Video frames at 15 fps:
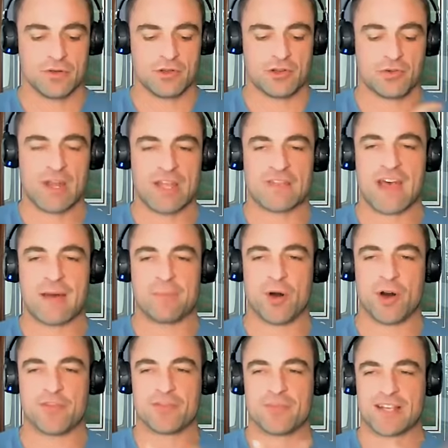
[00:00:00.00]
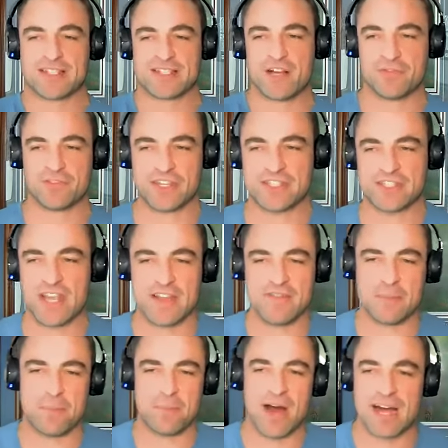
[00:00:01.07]
create that ball for myself? Is that
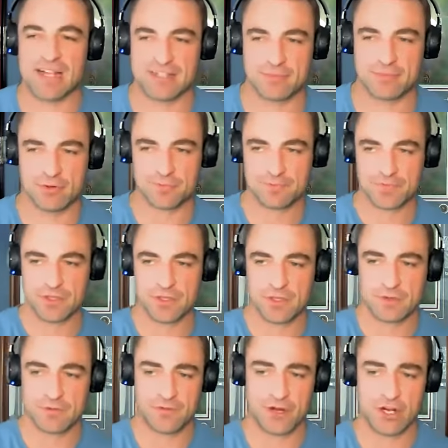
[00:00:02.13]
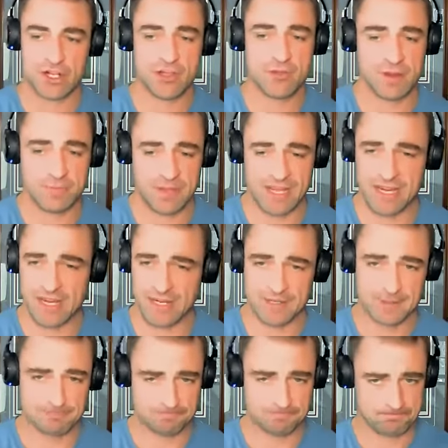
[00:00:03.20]
even possible for a human
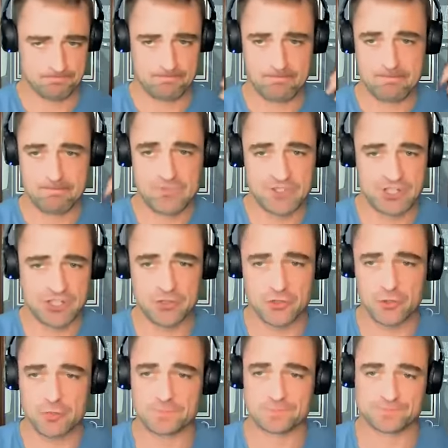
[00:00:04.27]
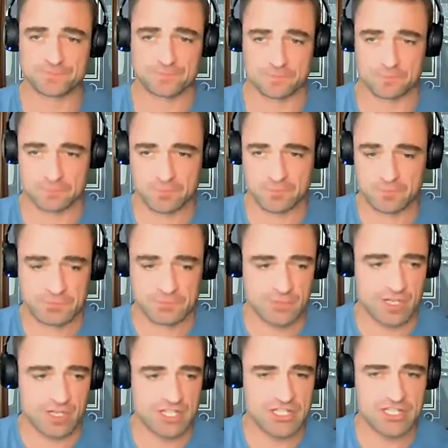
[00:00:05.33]
being to
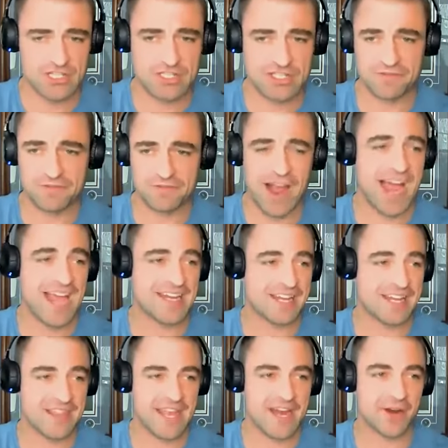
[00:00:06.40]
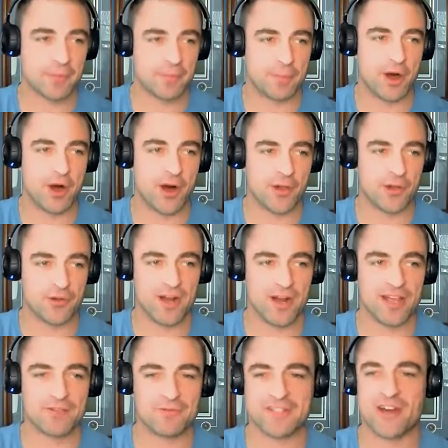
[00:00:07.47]
find their ball,
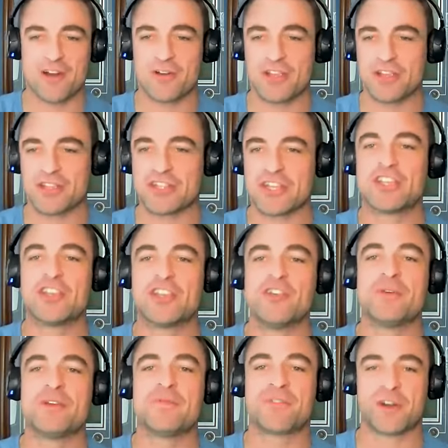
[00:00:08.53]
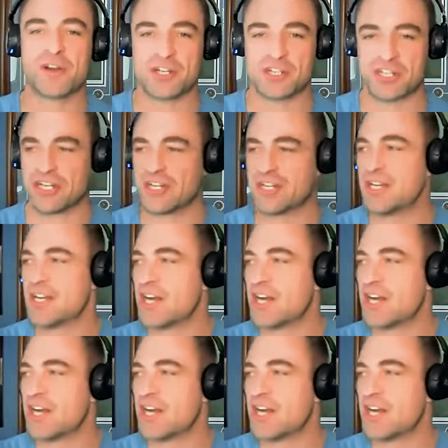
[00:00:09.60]
right? It's the human version